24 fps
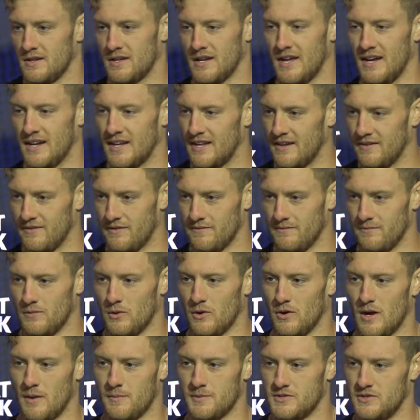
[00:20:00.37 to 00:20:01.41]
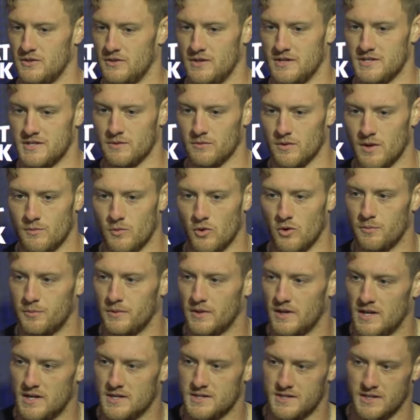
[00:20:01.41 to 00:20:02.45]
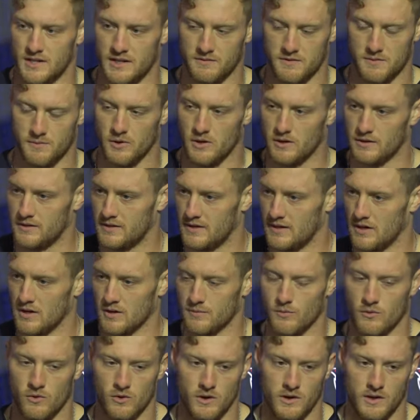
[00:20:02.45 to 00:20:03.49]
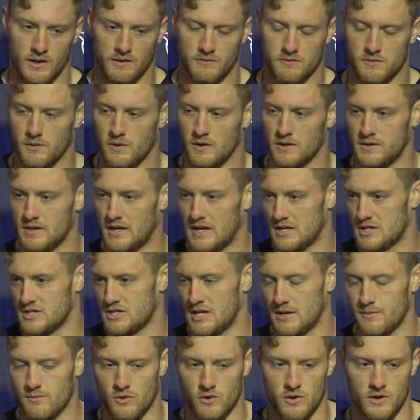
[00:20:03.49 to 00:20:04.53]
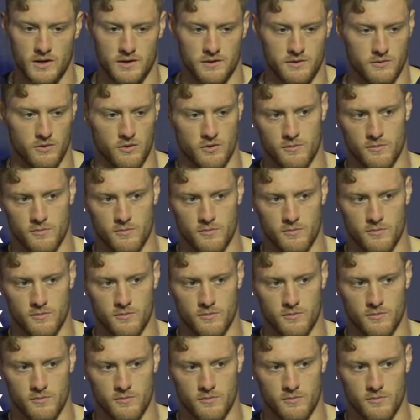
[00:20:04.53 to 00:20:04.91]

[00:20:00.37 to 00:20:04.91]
gotta have more opportunities to run more plays, to give the ball to Derek more, to give the ball to Tajay more, to throw